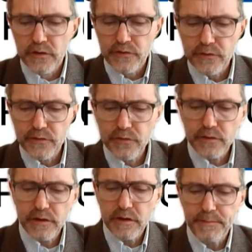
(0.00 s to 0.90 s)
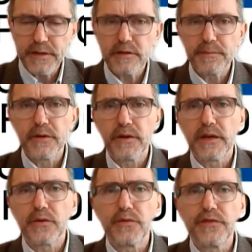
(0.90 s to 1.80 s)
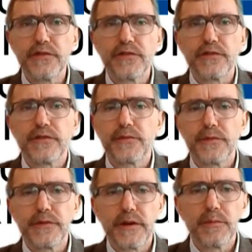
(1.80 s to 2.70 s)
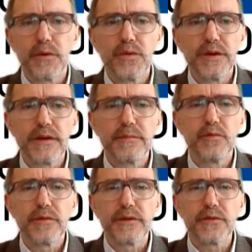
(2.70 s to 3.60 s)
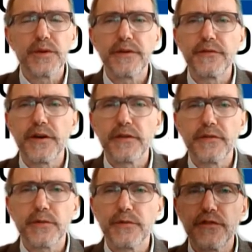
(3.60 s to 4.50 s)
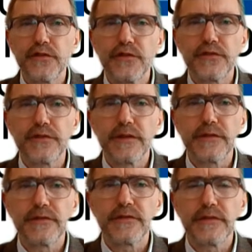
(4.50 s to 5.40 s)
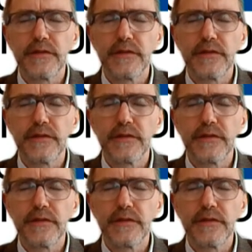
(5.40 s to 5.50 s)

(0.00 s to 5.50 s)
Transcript: So talking a bit about acquisitions, as we said, I mean, we've done more than 25 acquisitions since